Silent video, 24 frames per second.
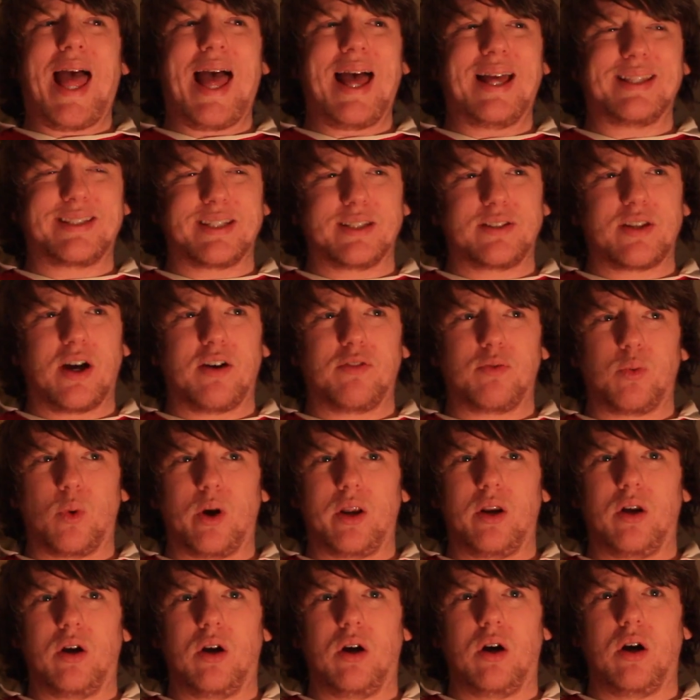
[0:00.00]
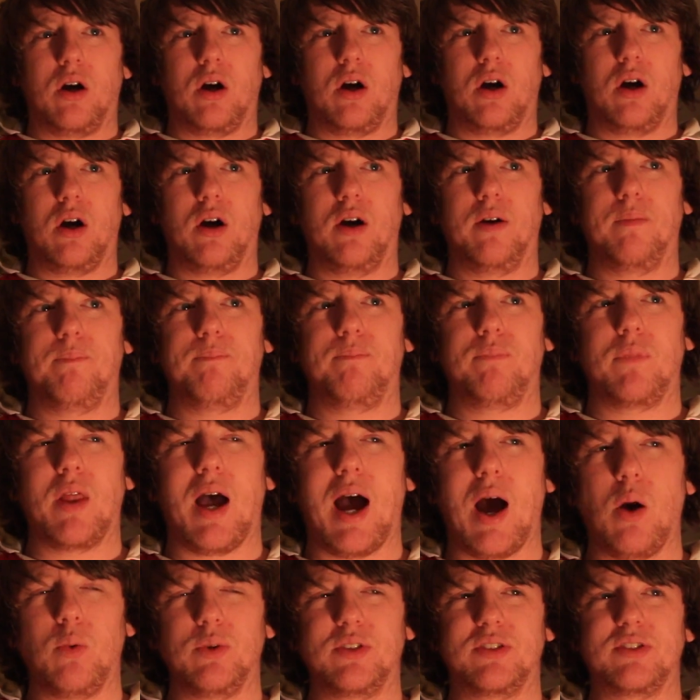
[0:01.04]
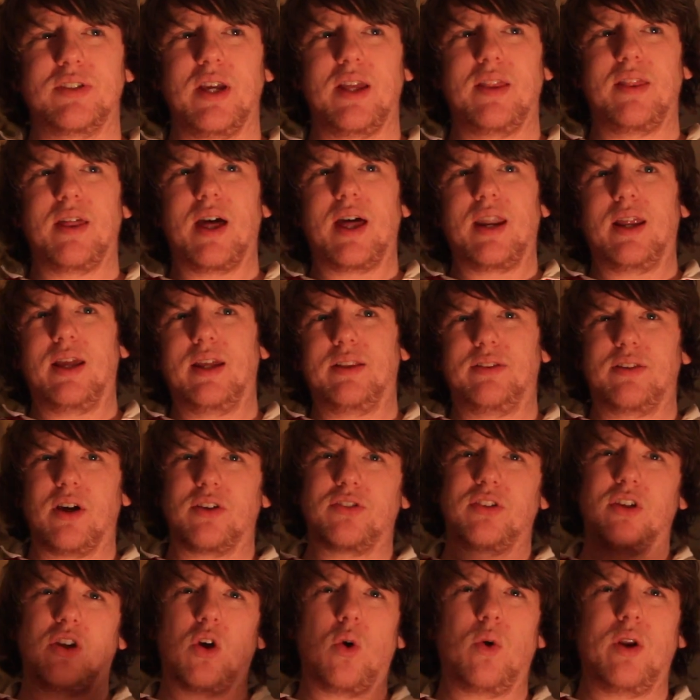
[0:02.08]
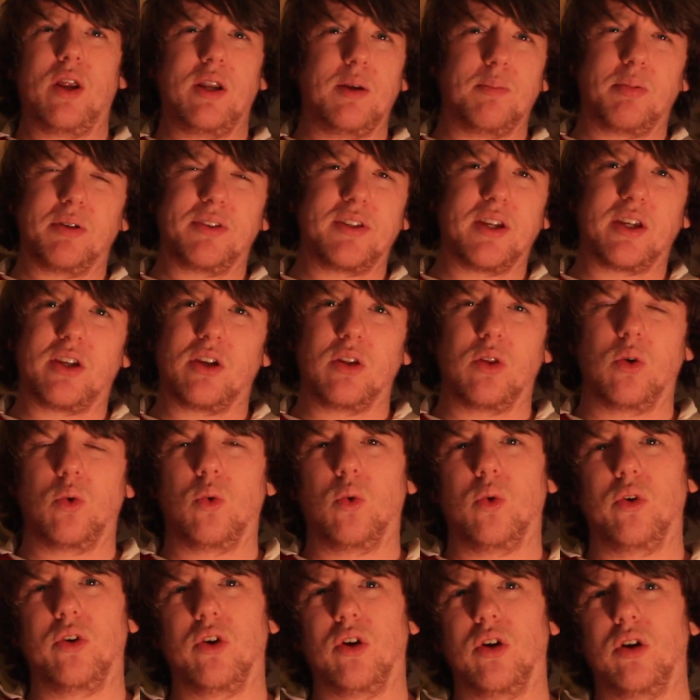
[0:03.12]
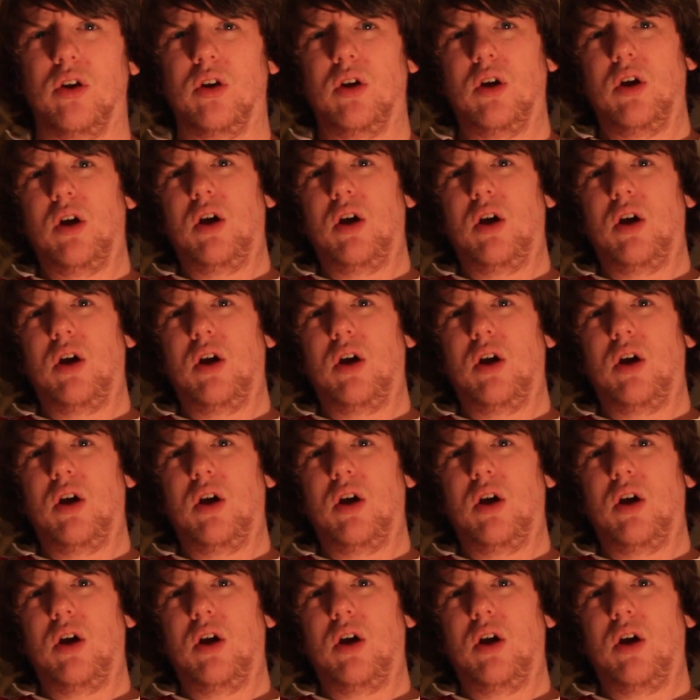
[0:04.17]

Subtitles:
That's a tough one. I would say that it doesn't go in any particular order.